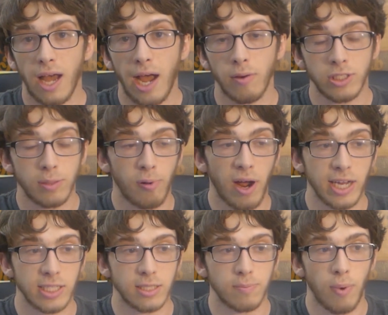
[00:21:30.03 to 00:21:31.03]
I was
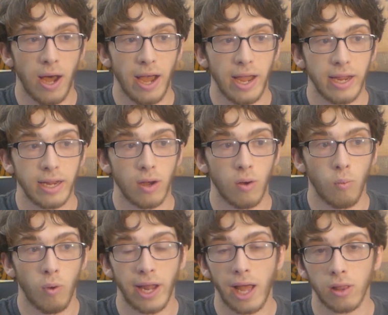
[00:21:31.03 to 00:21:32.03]
surprised by
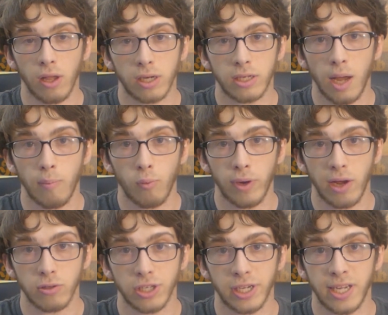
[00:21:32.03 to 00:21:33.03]
what I looked up when I
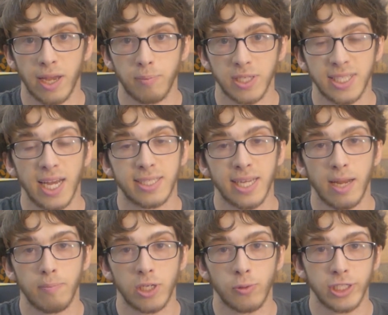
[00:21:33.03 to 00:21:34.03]
was looking up this
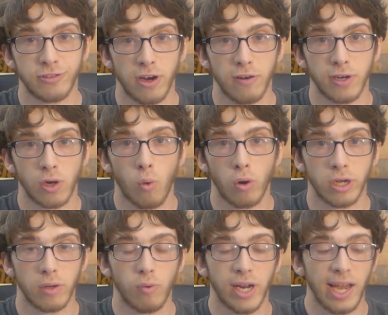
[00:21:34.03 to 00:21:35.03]
head-to-head between Zverev and
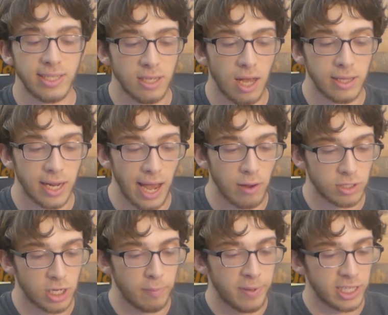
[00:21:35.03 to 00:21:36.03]
Korda. When I saw that I was
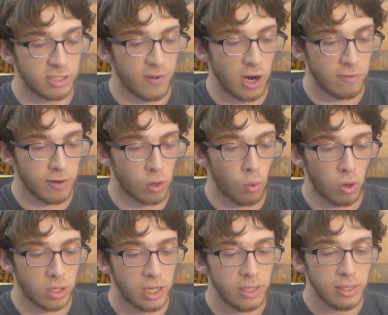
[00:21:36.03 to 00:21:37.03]
going to pick Zverev and
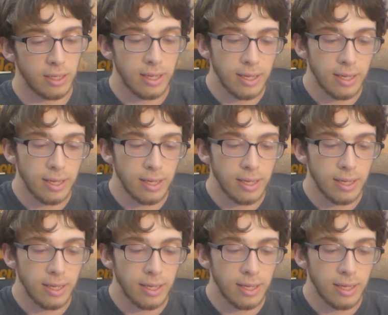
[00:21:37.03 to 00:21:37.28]
Korda